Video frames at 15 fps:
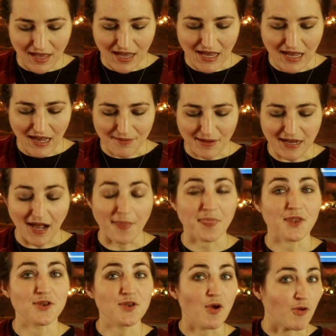I got
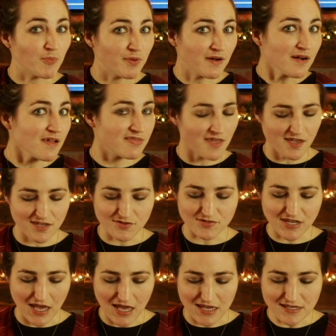The Notebook, thank you,
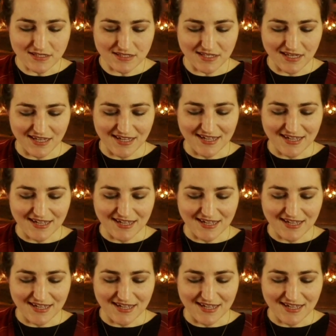Des.